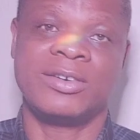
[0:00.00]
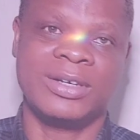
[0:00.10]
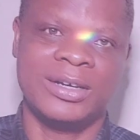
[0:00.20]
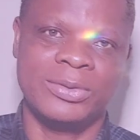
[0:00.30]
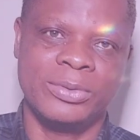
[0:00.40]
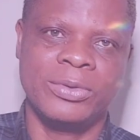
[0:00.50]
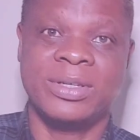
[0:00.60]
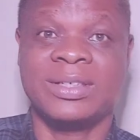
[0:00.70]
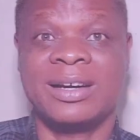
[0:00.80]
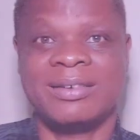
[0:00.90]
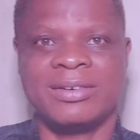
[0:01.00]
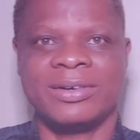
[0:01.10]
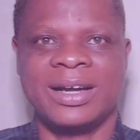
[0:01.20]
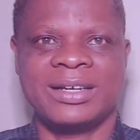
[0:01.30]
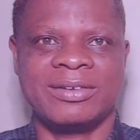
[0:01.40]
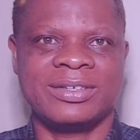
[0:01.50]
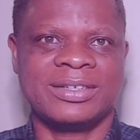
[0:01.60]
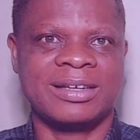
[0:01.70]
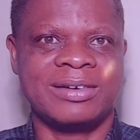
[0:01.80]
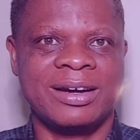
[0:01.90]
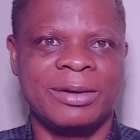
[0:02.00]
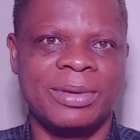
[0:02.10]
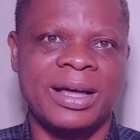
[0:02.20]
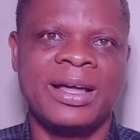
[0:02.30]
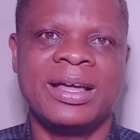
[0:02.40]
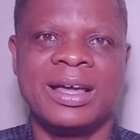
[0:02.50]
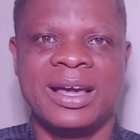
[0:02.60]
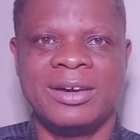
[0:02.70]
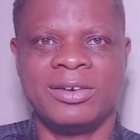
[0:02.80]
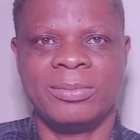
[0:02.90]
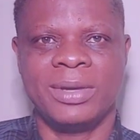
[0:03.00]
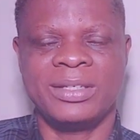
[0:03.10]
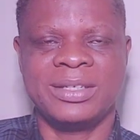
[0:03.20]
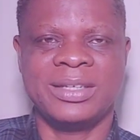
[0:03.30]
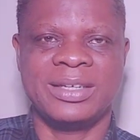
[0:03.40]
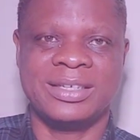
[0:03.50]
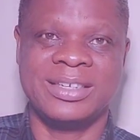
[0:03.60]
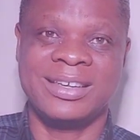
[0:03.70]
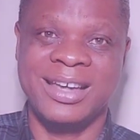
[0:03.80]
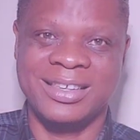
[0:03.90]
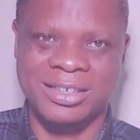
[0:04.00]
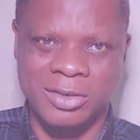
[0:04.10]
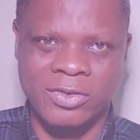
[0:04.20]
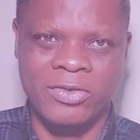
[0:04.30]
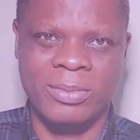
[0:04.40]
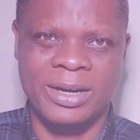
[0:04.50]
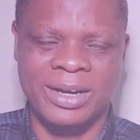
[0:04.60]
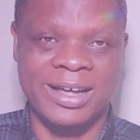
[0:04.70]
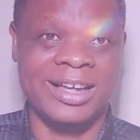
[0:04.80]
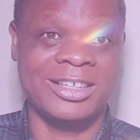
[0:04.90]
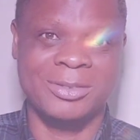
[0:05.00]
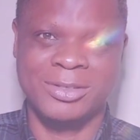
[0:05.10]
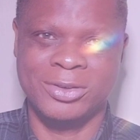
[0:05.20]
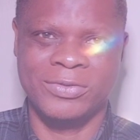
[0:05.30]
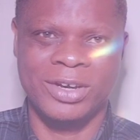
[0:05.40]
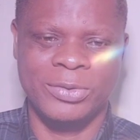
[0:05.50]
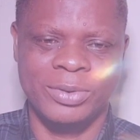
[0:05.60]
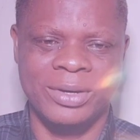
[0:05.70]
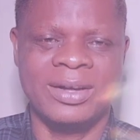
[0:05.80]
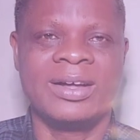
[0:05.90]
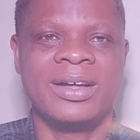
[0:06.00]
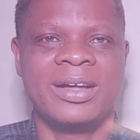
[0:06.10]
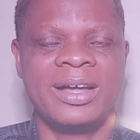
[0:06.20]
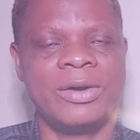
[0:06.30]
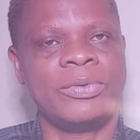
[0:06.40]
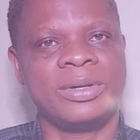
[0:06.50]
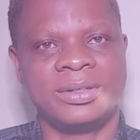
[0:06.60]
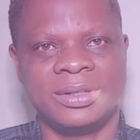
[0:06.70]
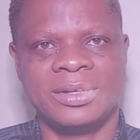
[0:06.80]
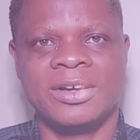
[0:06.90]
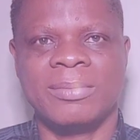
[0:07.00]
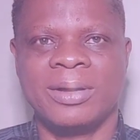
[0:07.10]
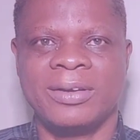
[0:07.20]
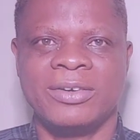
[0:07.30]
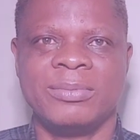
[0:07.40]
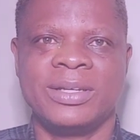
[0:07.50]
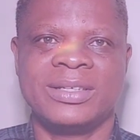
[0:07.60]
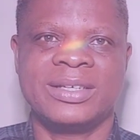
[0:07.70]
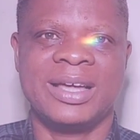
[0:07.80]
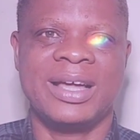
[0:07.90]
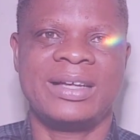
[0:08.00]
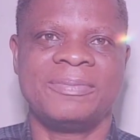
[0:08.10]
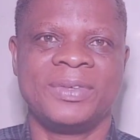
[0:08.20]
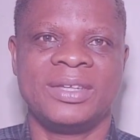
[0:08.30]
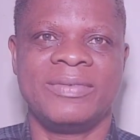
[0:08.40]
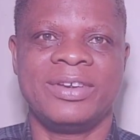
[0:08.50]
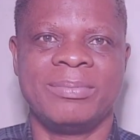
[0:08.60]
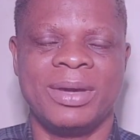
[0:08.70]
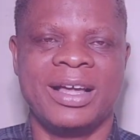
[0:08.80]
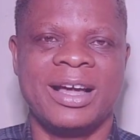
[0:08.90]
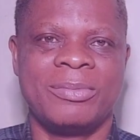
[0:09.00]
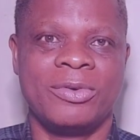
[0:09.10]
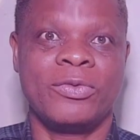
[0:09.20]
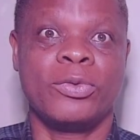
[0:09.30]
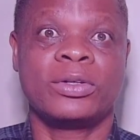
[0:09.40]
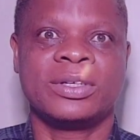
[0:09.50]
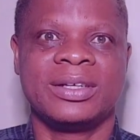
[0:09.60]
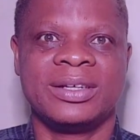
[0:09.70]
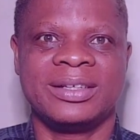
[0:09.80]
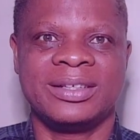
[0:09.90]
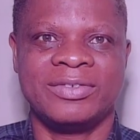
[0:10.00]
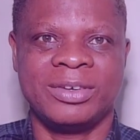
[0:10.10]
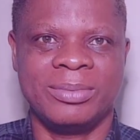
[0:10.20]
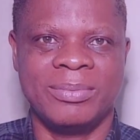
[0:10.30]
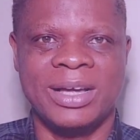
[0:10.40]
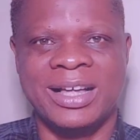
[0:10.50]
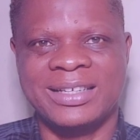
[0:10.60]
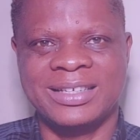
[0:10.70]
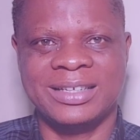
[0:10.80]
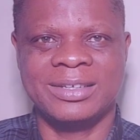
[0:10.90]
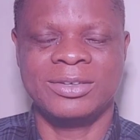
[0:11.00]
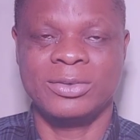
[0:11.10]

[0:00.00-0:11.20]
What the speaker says: Cristiano Ronaldo. We know Cristiano Ronaldo right now is in Saudi Arabia, and Lionel Messi is in the United States of America, and he's been doing very well. I will talk about Lionel Messi and David Beckham, of what David Beckham said.